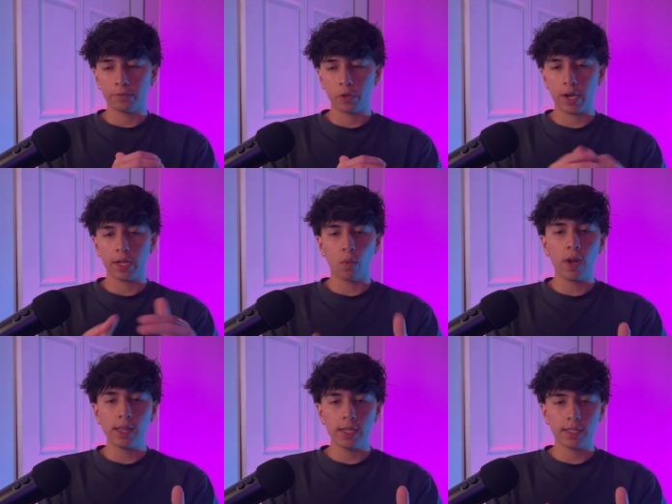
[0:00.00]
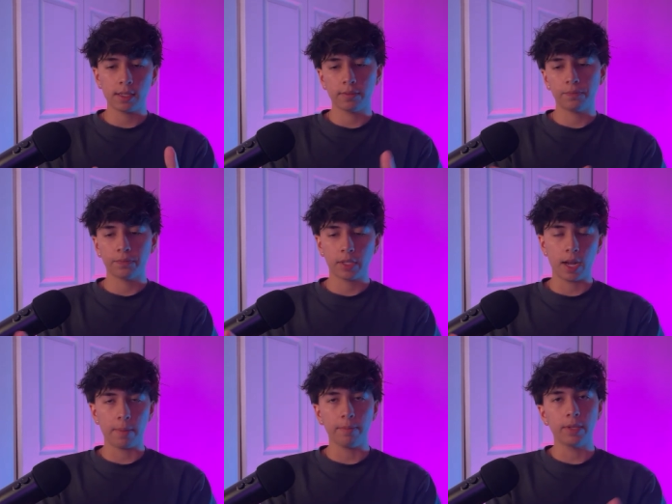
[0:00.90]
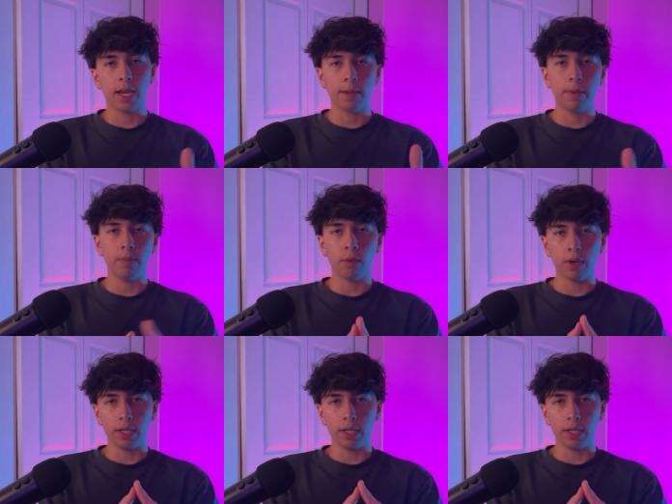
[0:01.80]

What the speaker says: creating a wait list, kind of getting people